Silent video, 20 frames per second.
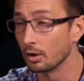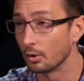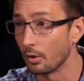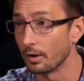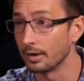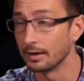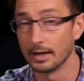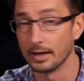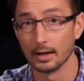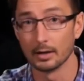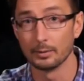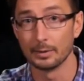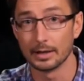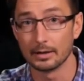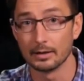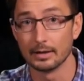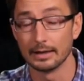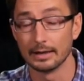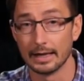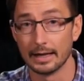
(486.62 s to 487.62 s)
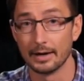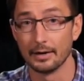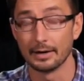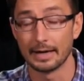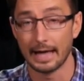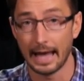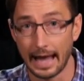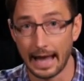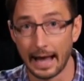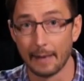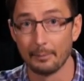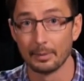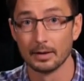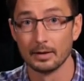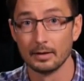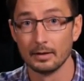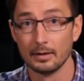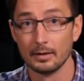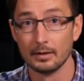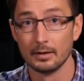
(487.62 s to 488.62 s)
according to Hillary Clinton and her camp.
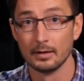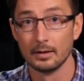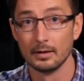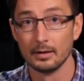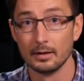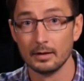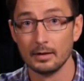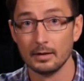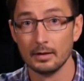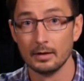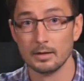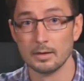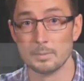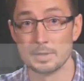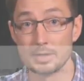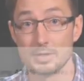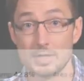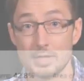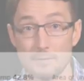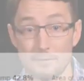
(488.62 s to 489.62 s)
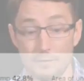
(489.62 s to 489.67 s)
But